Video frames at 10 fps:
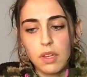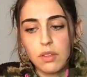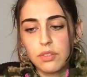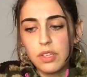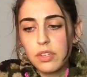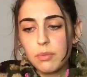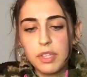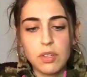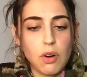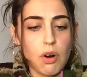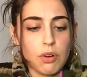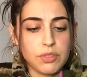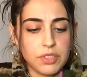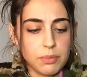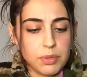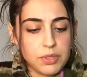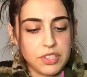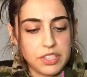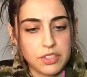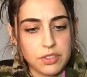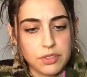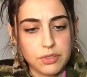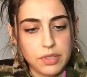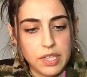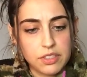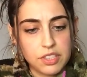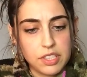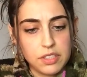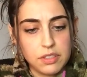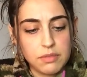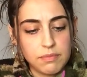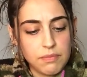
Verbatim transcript: looks like you're being called in a particular direction.